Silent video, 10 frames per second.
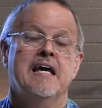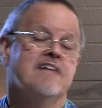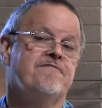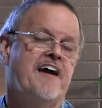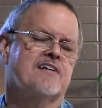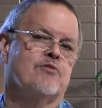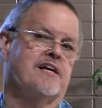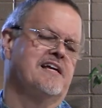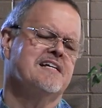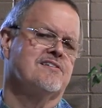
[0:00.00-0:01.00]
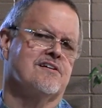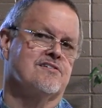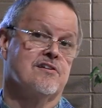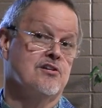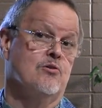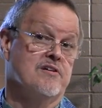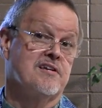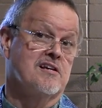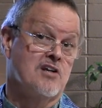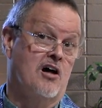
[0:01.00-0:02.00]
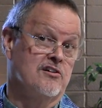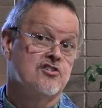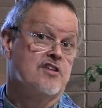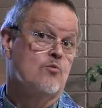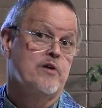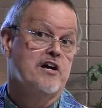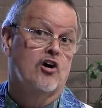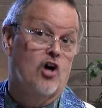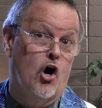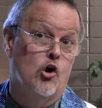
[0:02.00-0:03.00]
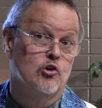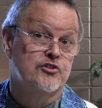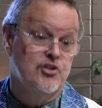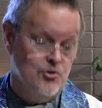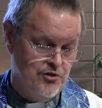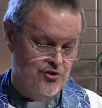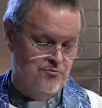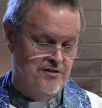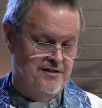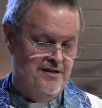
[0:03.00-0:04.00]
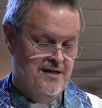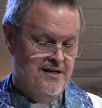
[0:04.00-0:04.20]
In fact, what it gets us to do is acknowledge that we are all too human,